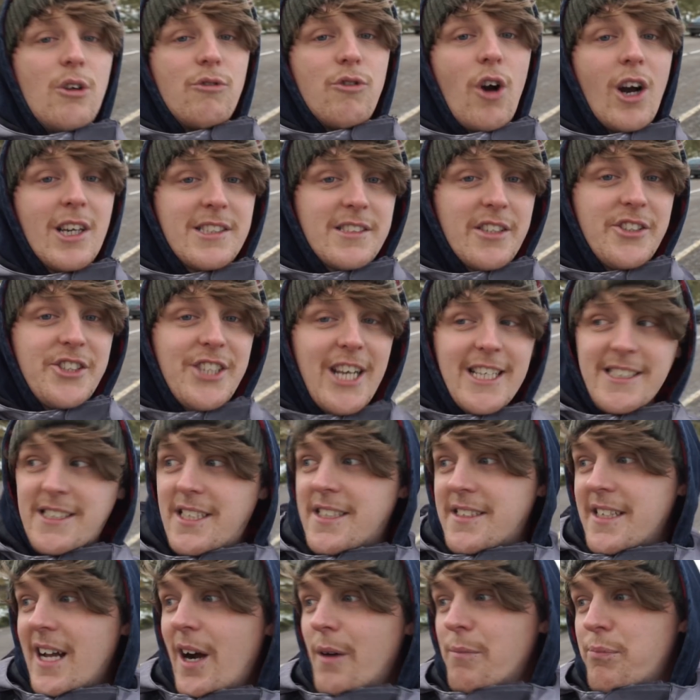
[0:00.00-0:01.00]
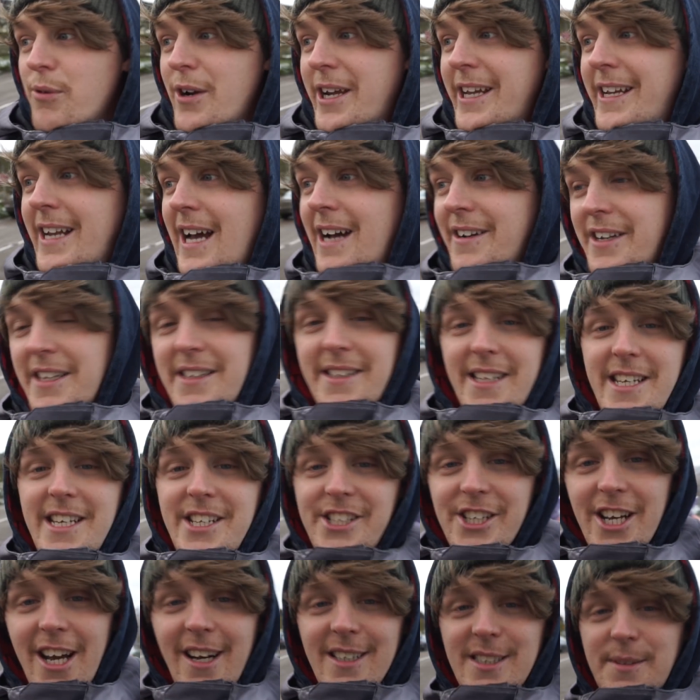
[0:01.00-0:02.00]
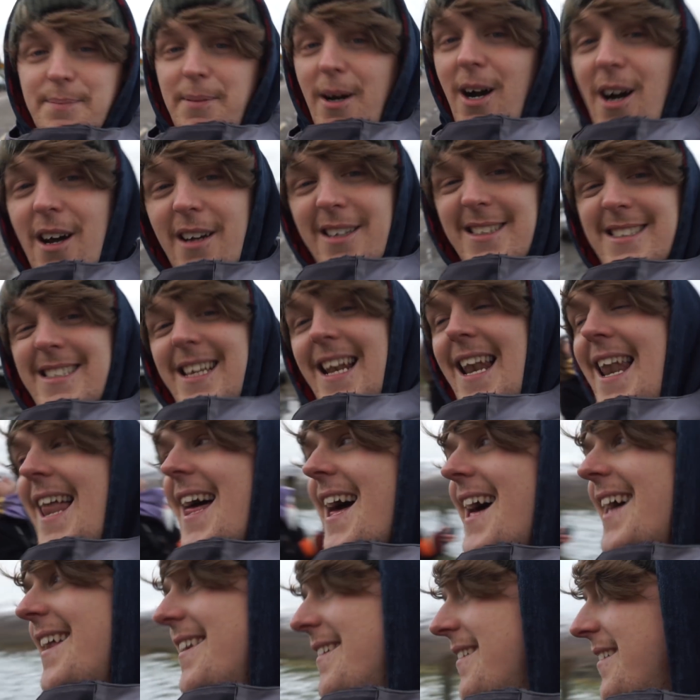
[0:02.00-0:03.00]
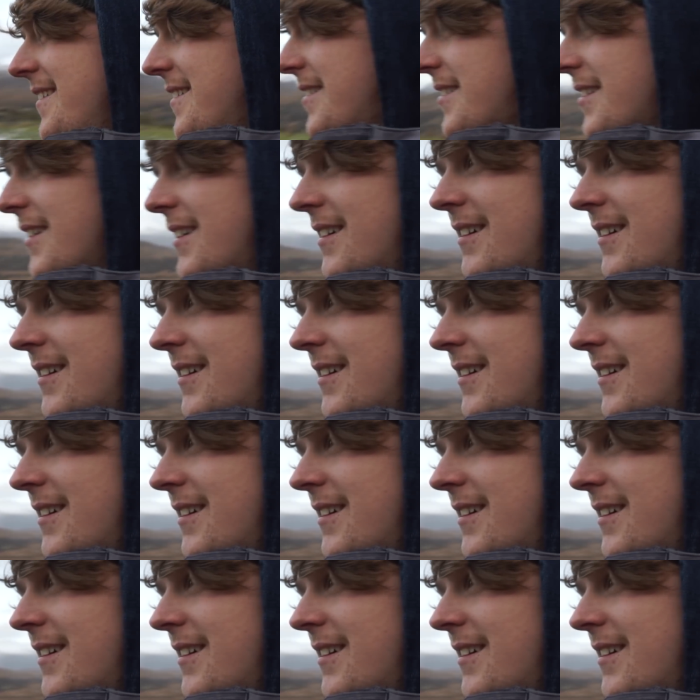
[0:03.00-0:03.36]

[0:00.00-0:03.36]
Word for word: Right, so Jess is now bringing down the DJI Spark to land.